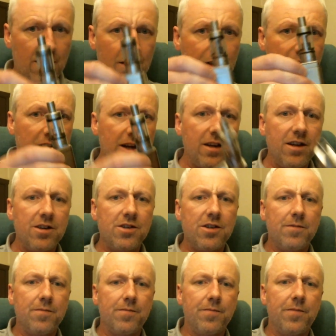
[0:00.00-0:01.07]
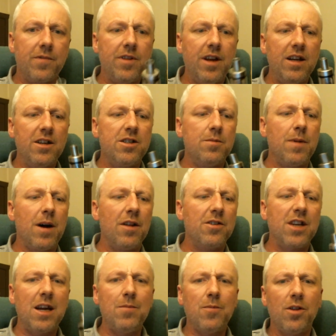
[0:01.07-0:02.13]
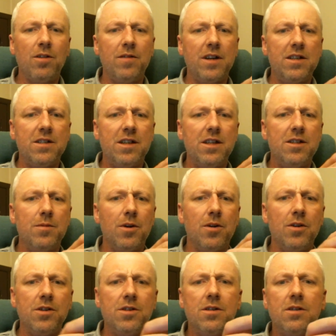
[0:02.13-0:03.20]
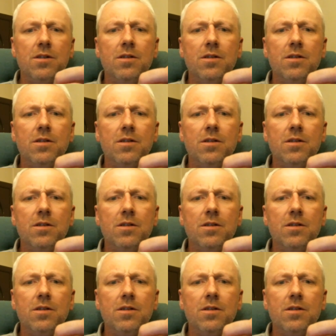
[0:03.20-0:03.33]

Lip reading: thickness is about the same on the VT, to be honest.